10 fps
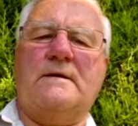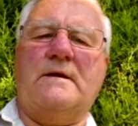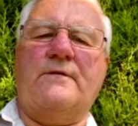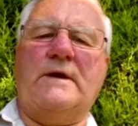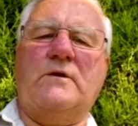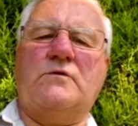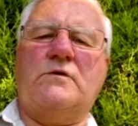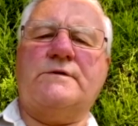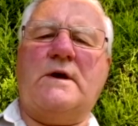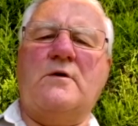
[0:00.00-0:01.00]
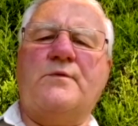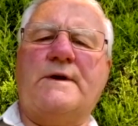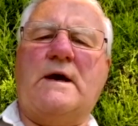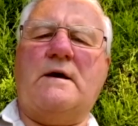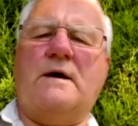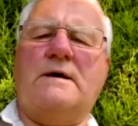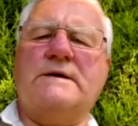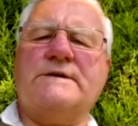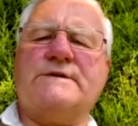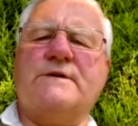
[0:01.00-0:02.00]
Loving Lord, open our
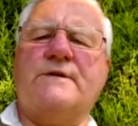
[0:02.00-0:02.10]
eyes to